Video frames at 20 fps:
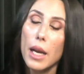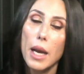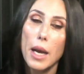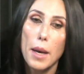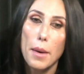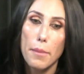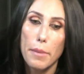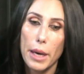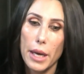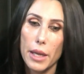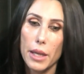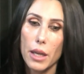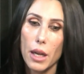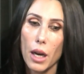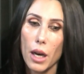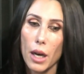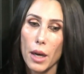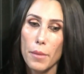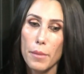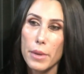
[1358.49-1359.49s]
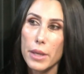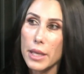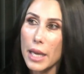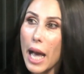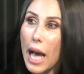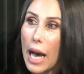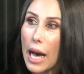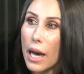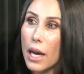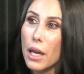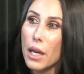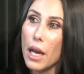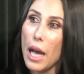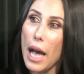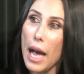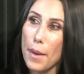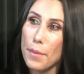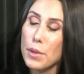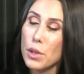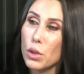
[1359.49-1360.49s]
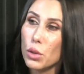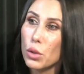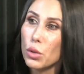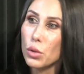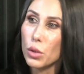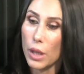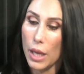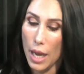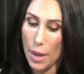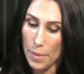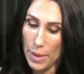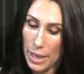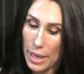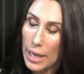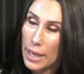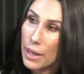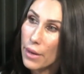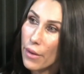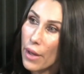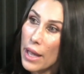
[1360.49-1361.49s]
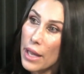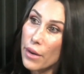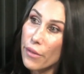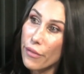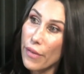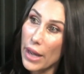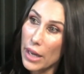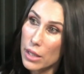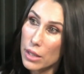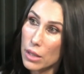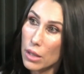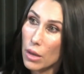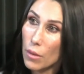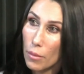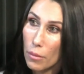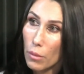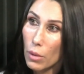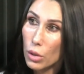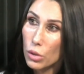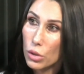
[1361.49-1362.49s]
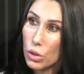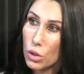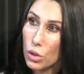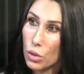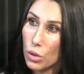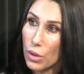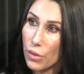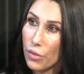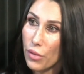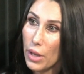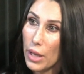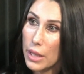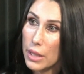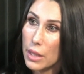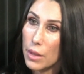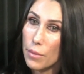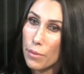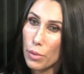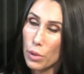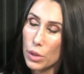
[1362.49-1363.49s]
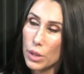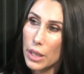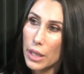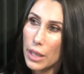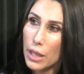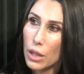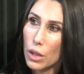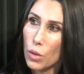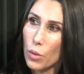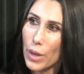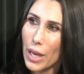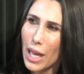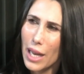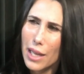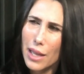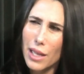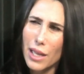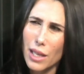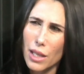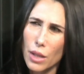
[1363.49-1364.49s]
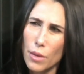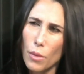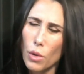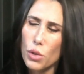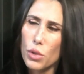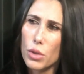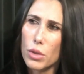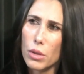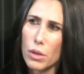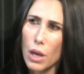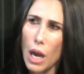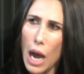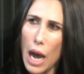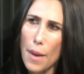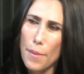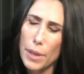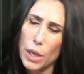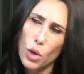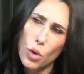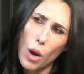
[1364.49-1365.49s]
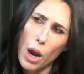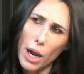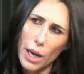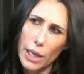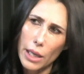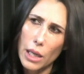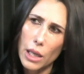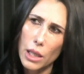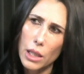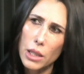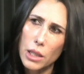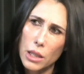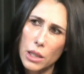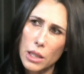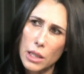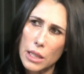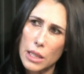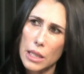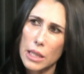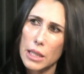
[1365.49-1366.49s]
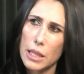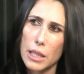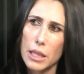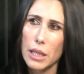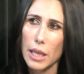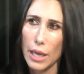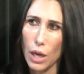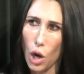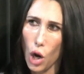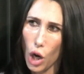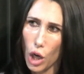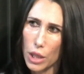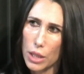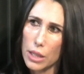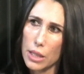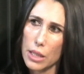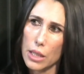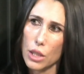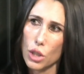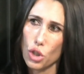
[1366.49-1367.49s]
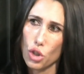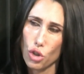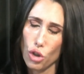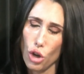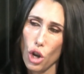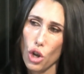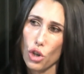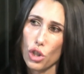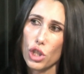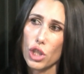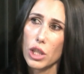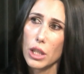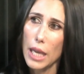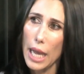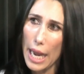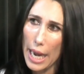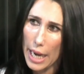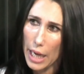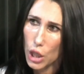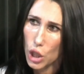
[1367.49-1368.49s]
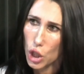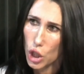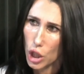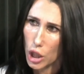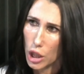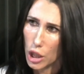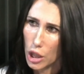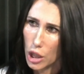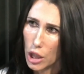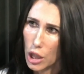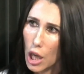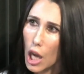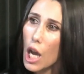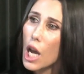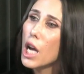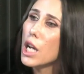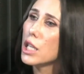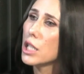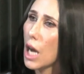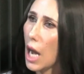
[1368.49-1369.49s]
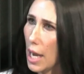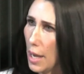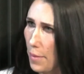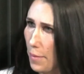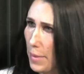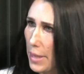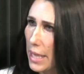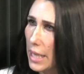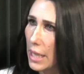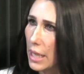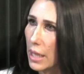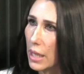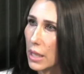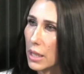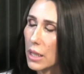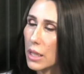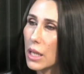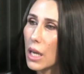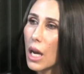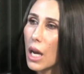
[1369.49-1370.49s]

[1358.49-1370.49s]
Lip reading: But yeah, absolutely. I mean, it affects multitude of things. In particular, we kind of think of the most common chronic diseases like heart disease, strokes, cancers, diabetes.